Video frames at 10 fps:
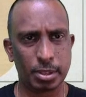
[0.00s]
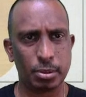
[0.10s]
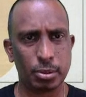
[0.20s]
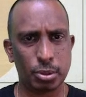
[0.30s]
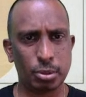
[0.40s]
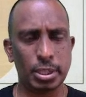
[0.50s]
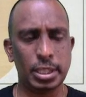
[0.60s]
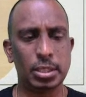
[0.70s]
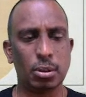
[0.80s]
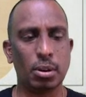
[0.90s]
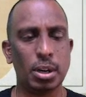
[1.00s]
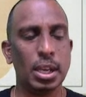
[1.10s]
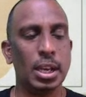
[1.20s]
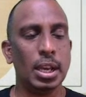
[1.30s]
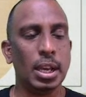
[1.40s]
So these are
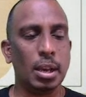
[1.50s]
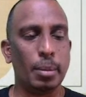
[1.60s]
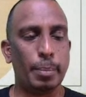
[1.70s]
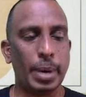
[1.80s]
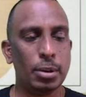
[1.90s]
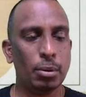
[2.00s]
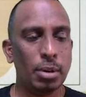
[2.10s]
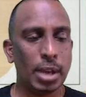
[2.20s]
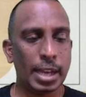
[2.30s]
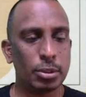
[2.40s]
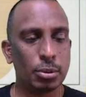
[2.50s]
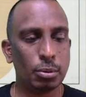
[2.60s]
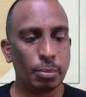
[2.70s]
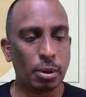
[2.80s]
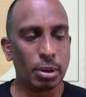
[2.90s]

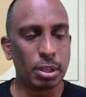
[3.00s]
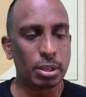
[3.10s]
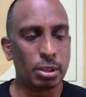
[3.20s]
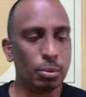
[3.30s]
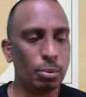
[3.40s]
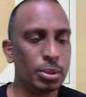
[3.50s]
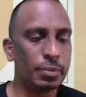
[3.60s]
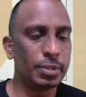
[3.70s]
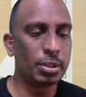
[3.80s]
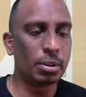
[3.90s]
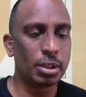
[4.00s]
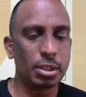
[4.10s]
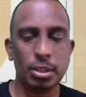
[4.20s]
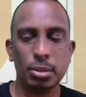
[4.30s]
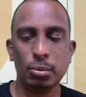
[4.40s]
bioactive molecules which are
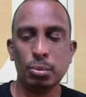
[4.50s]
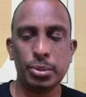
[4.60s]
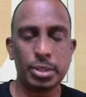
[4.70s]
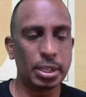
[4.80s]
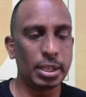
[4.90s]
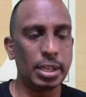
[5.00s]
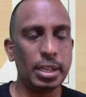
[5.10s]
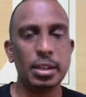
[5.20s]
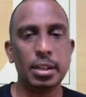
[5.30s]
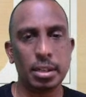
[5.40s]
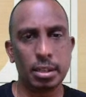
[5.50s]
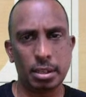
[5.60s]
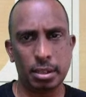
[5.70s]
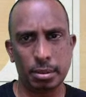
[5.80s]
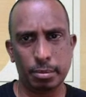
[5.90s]
used in
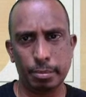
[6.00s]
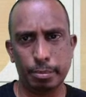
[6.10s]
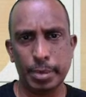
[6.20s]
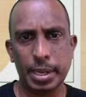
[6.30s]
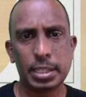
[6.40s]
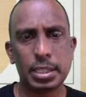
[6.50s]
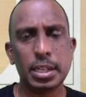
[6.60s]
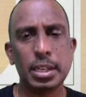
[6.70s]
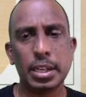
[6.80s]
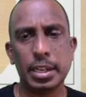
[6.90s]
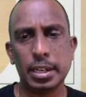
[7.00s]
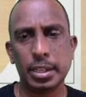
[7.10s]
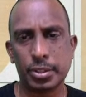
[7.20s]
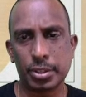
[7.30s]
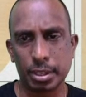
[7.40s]
medicine
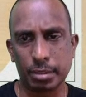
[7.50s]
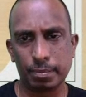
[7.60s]
industry